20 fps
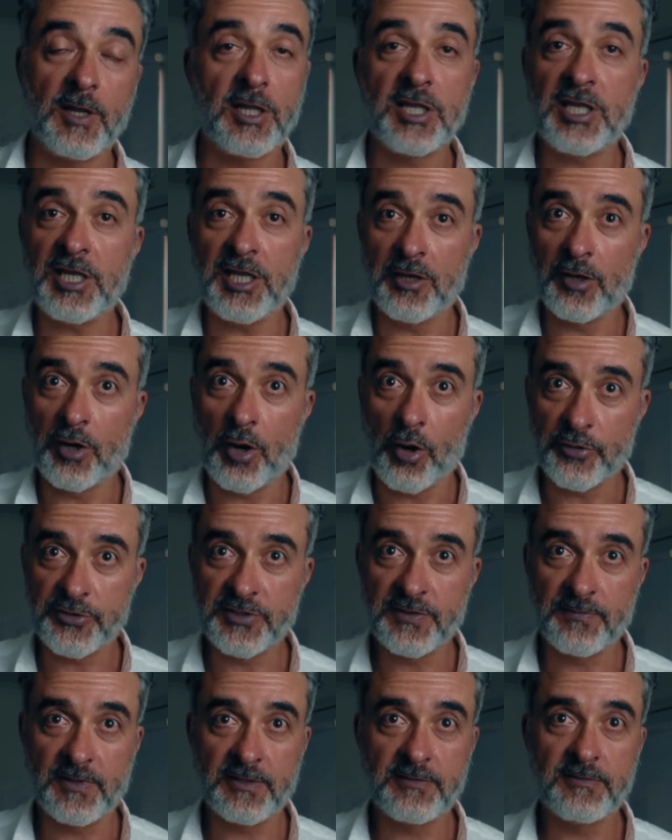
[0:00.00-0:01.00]
Kier
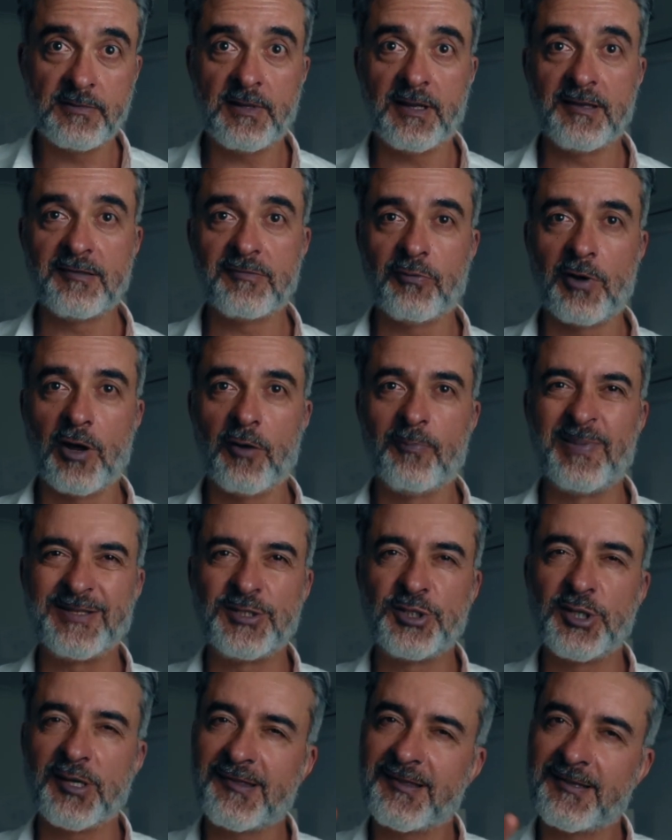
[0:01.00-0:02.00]
Ottoman as well,
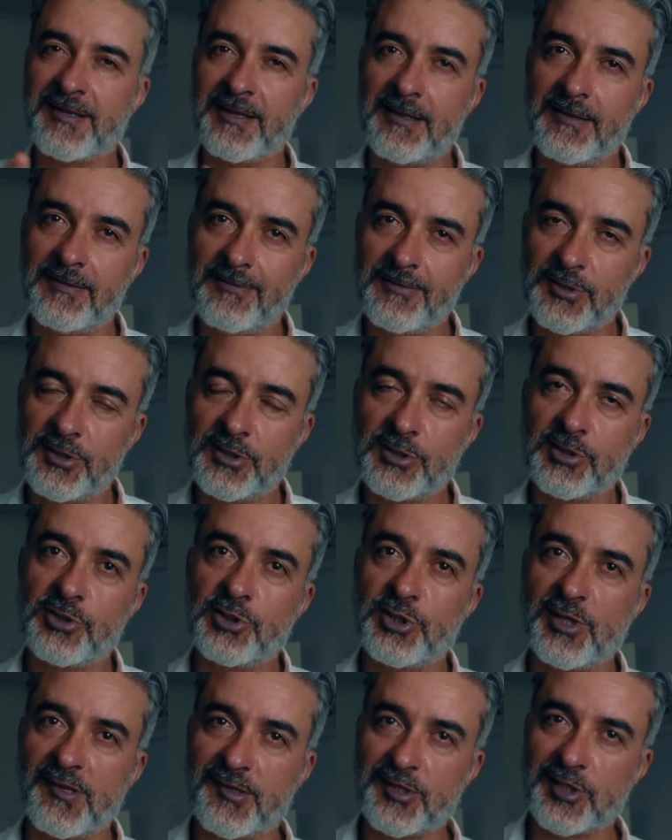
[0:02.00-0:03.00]
but just
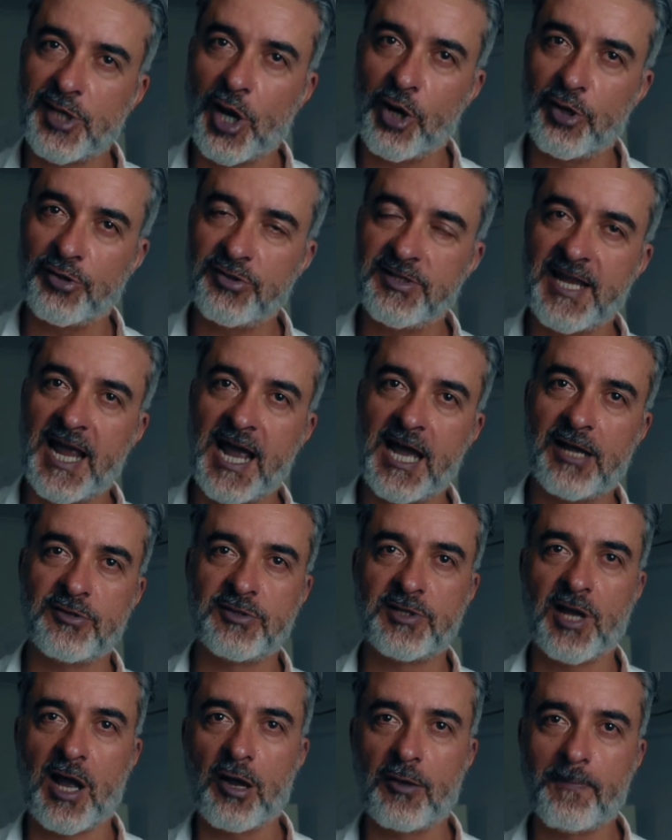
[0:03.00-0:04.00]
toned down,
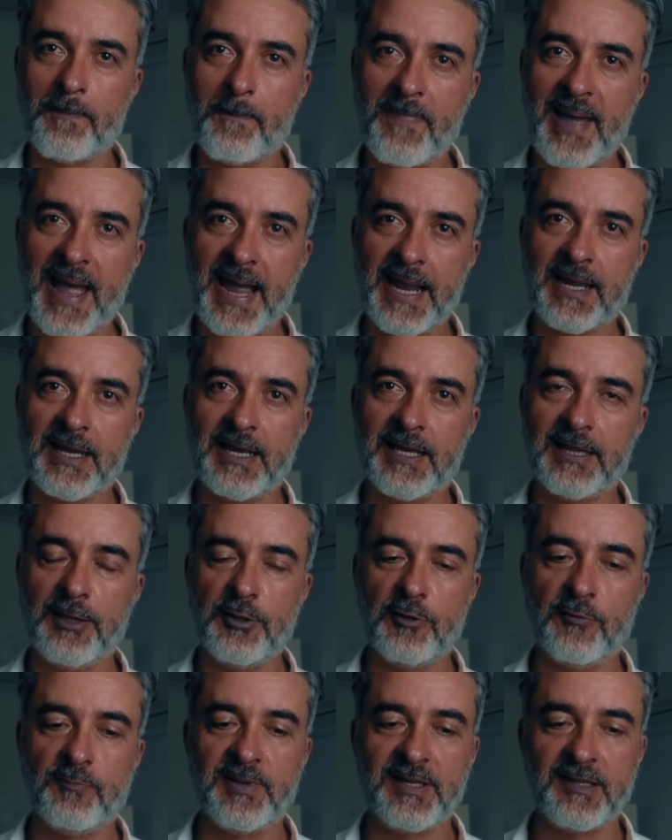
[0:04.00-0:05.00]
dialed back a
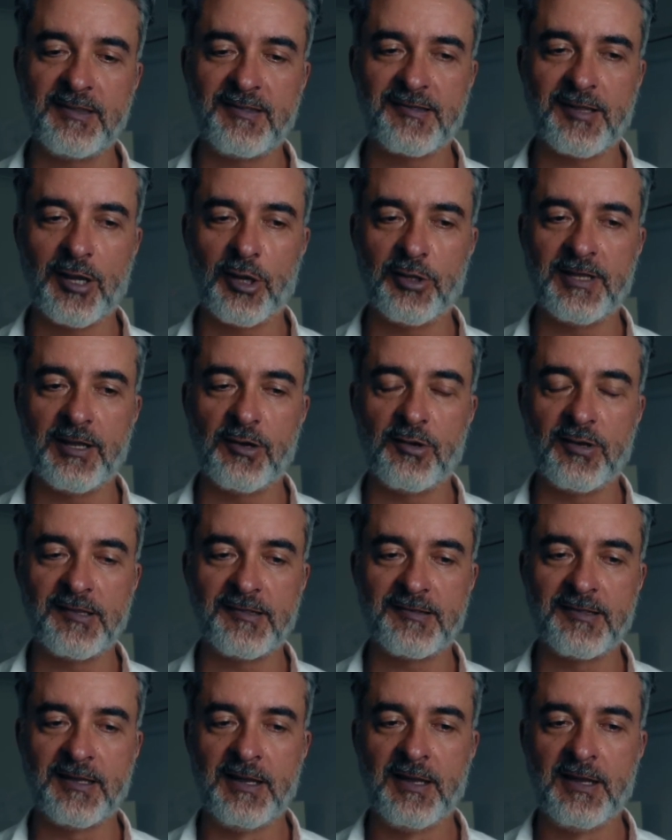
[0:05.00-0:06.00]
little bit. So there
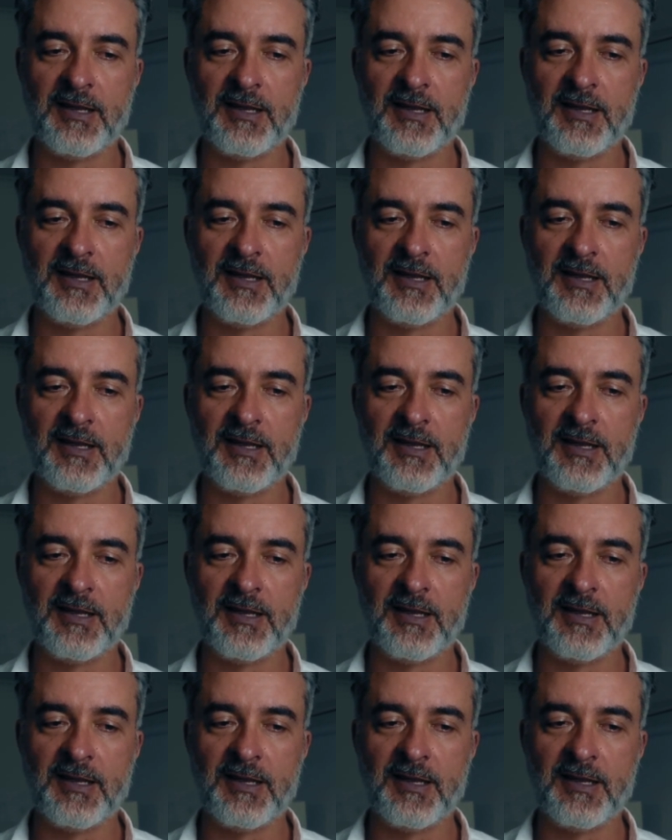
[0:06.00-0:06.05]
is